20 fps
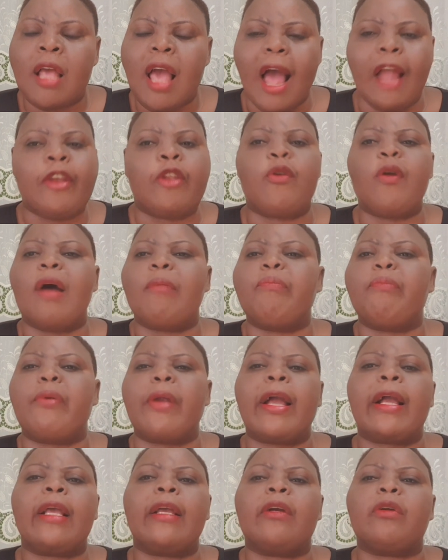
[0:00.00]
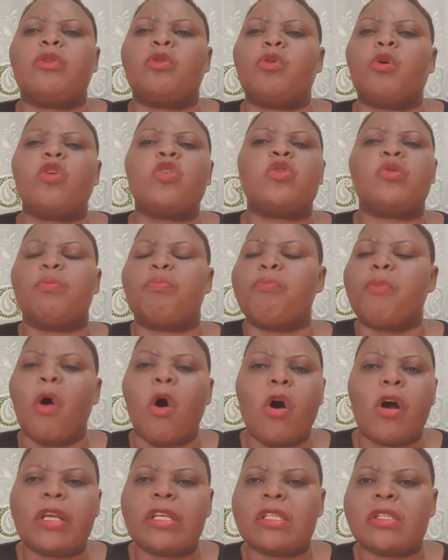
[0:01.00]
and you are bringing those
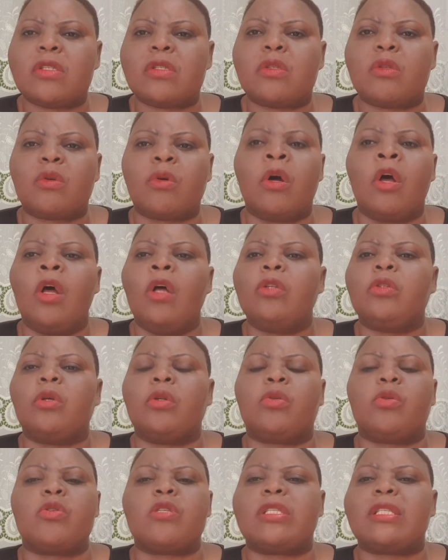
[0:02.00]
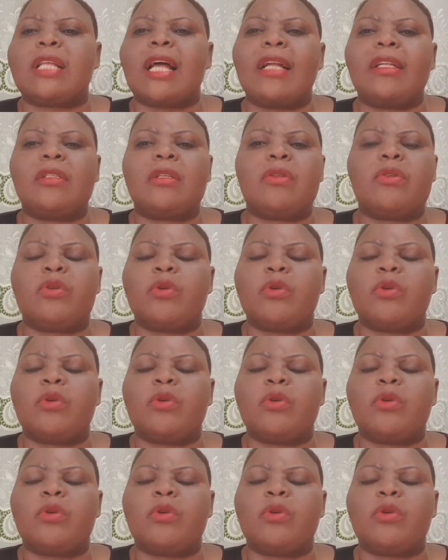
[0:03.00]
boys to start